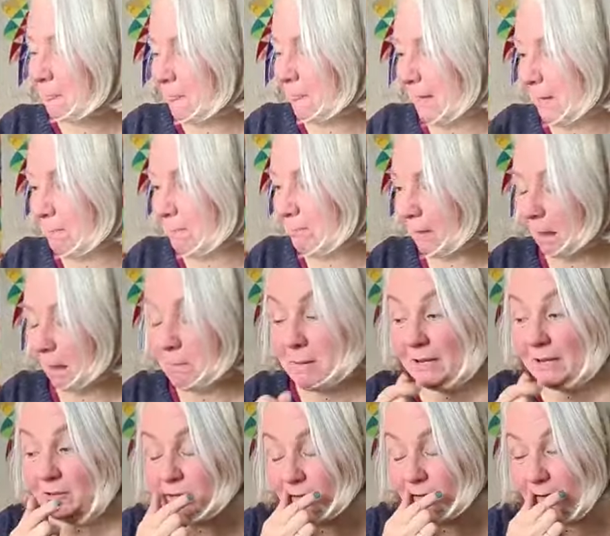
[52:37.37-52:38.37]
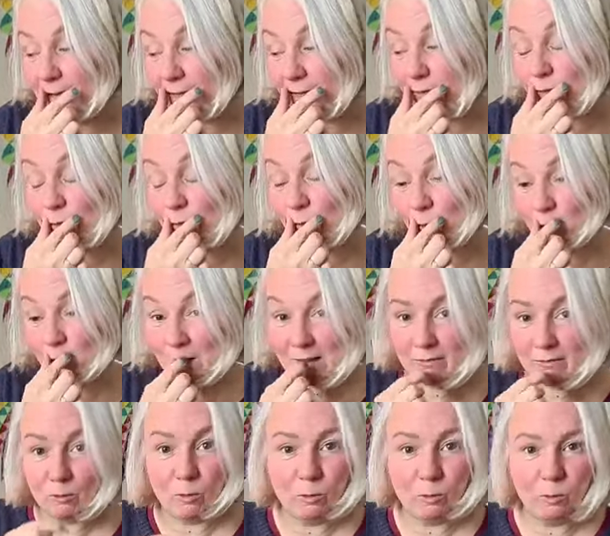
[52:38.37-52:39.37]
Yeah, I made lentils
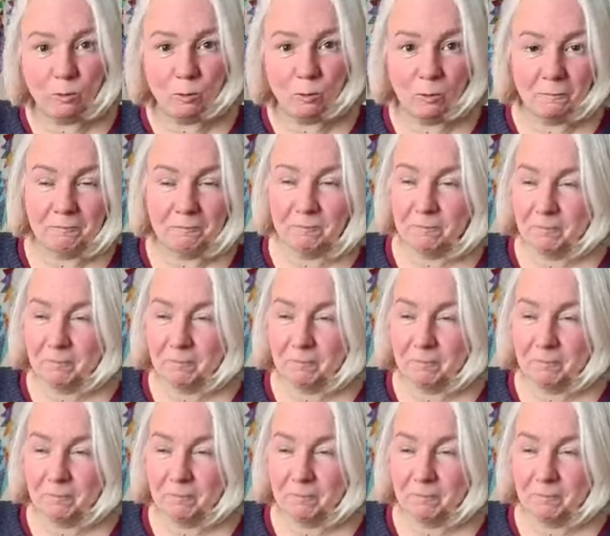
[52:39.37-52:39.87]
last. Oh,